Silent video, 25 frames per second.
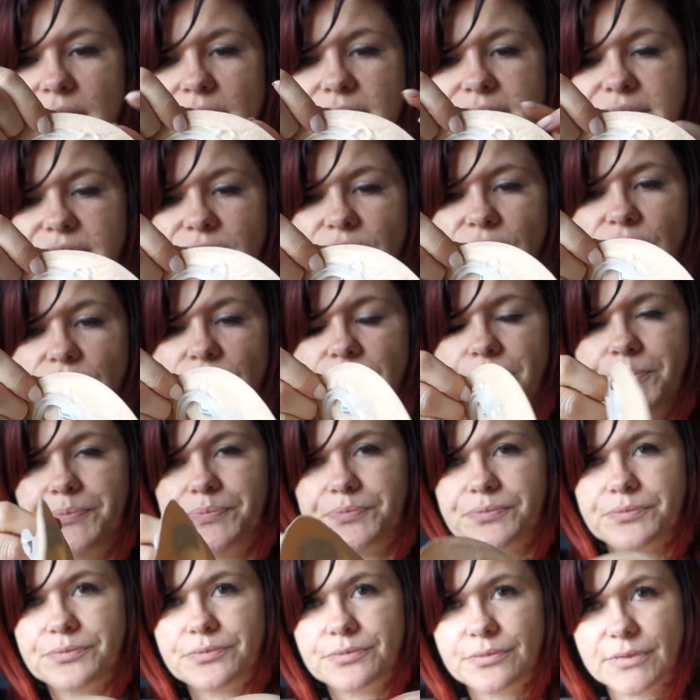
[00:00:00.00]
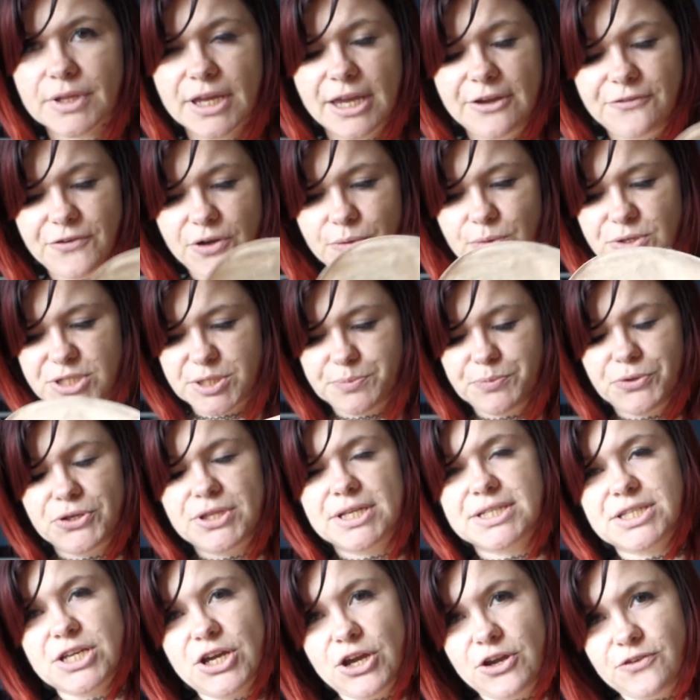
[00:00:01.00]
So if I was to put
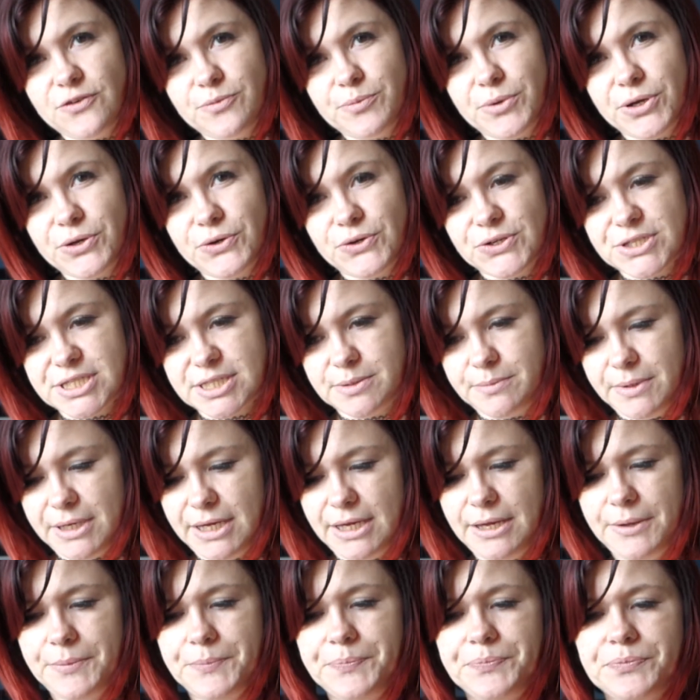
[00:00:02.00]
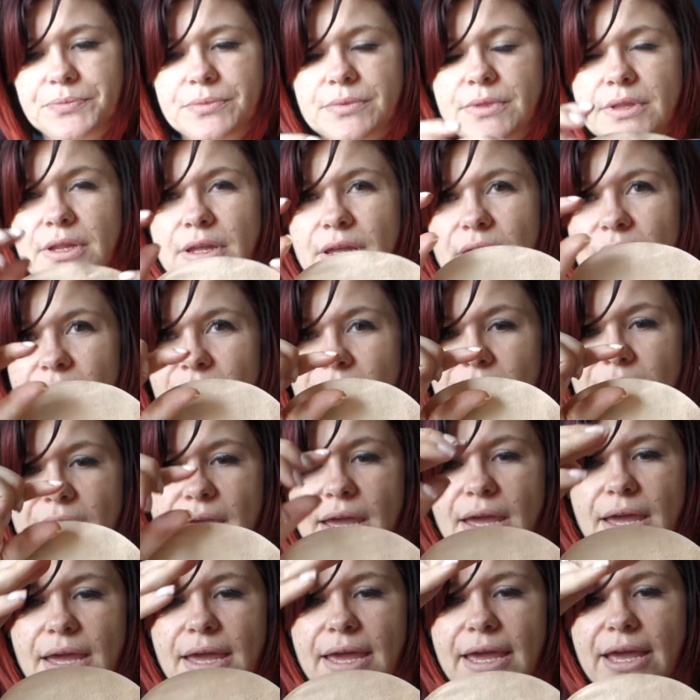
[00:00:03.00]
this over my ostomy,
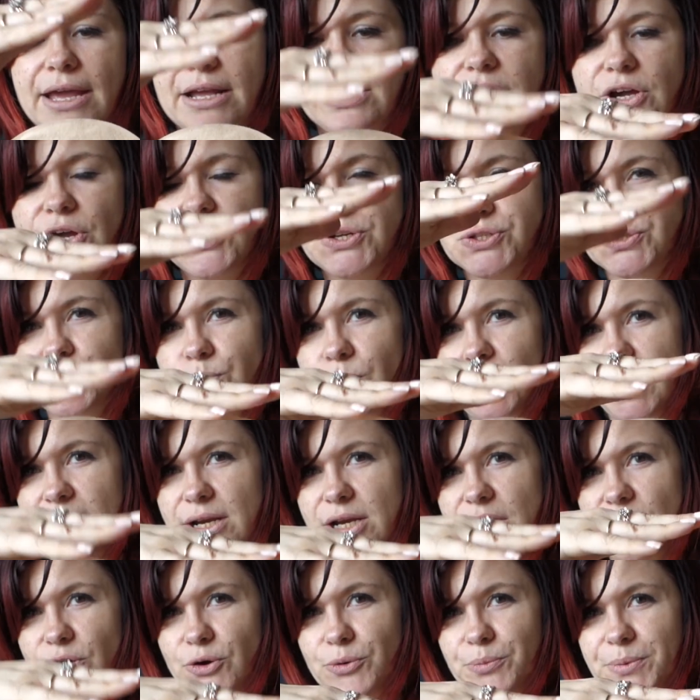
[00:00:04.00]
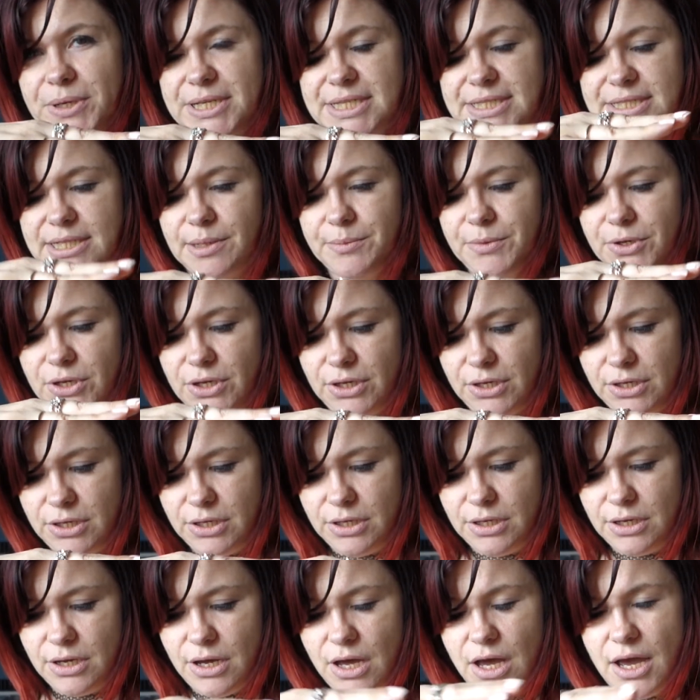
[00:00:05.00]
it goes quite low on my stomach.
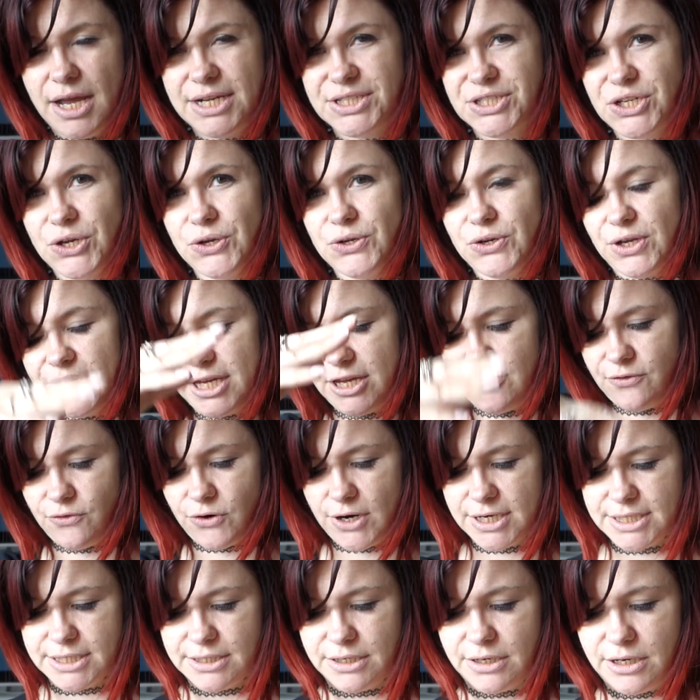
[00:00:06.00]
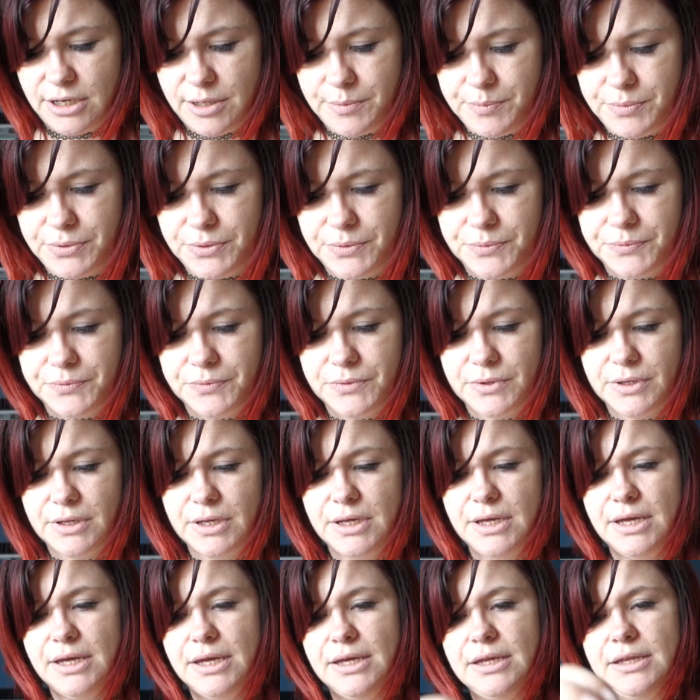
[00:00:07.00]
I don't like it riding up.
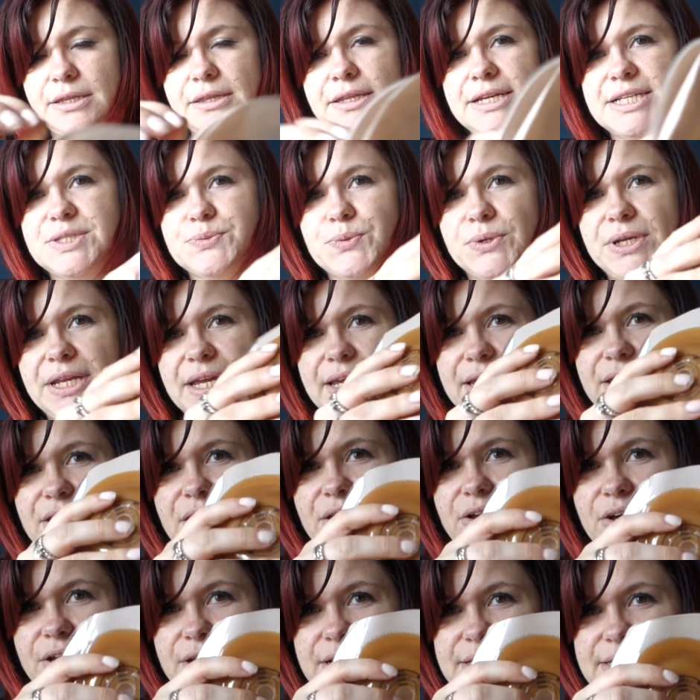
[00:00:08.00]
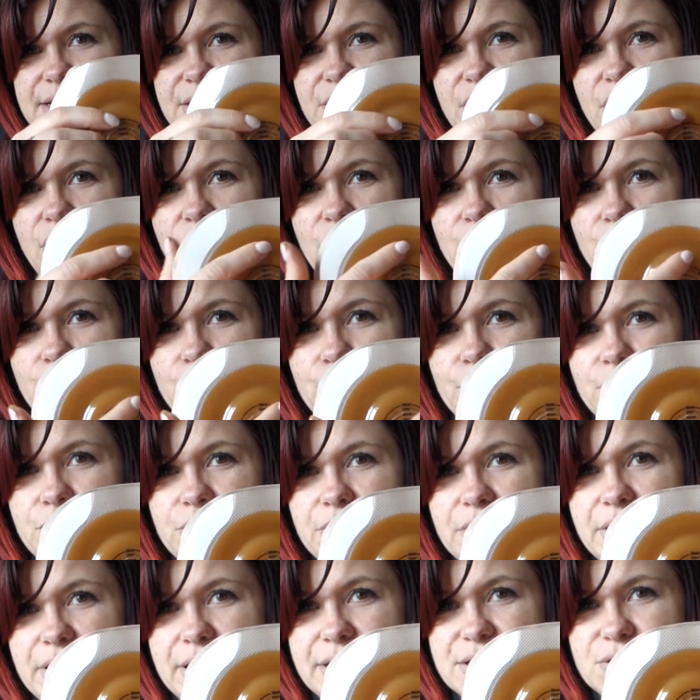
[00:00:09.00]
This one here, you can kind of see the hole
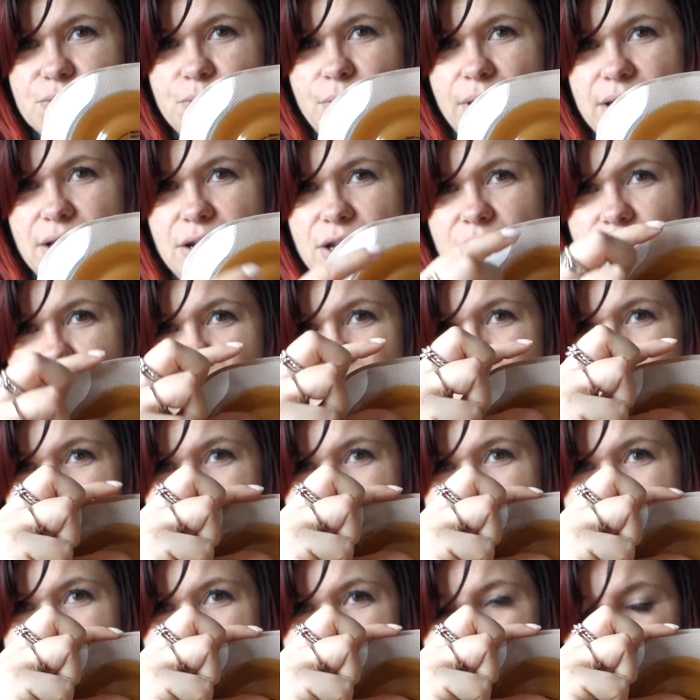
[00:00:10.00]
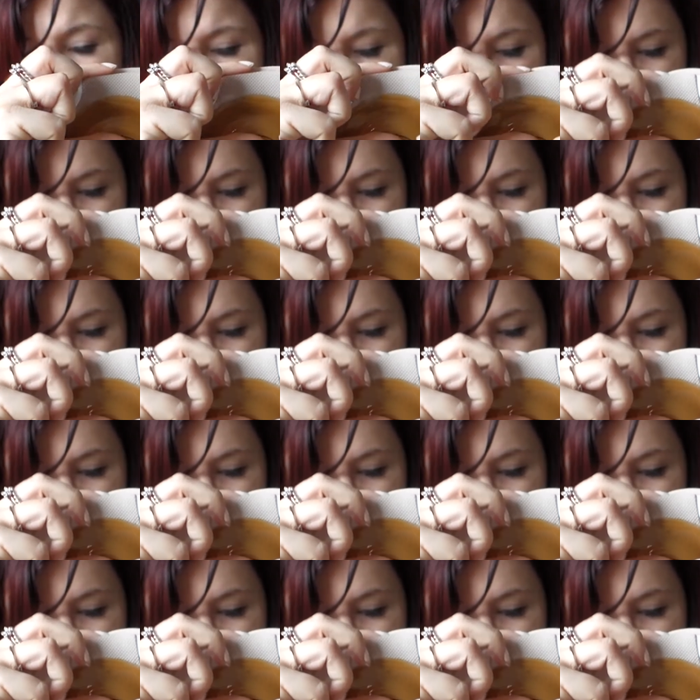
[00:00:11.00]
is quite low on the bag.